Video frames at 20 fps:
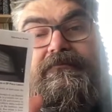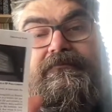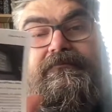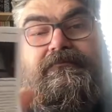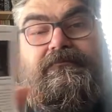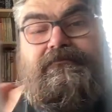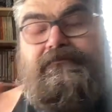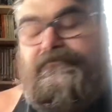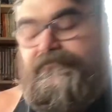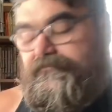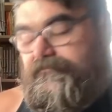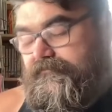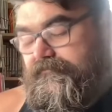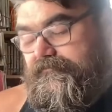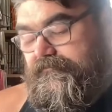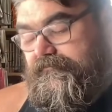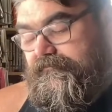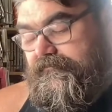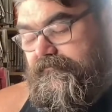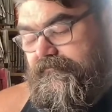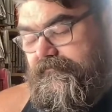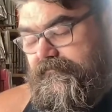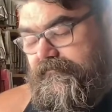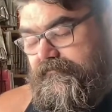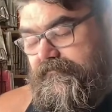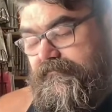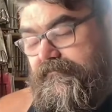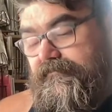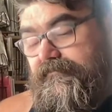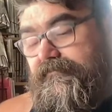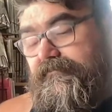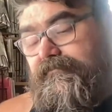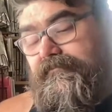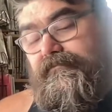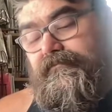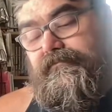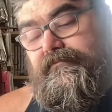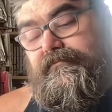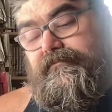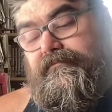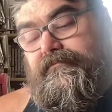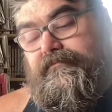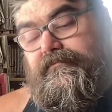(silence)